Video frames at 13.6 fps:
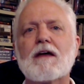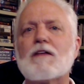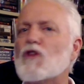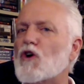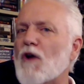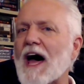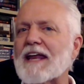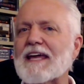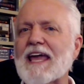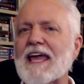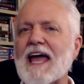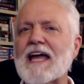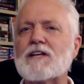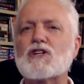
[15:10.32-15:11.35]
They're not
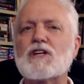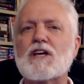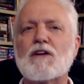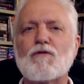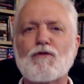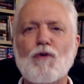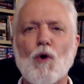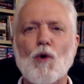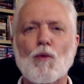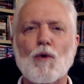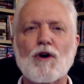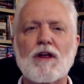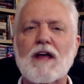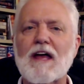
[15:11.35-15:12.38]
engaged in
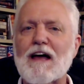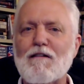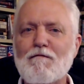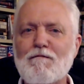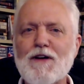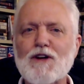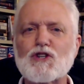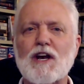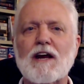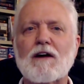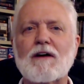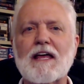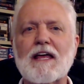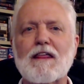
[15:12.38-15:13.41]
forward,
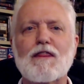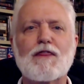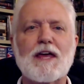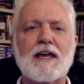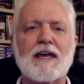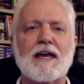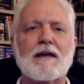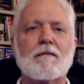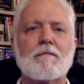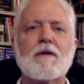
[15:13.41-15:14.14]
visionary thinking.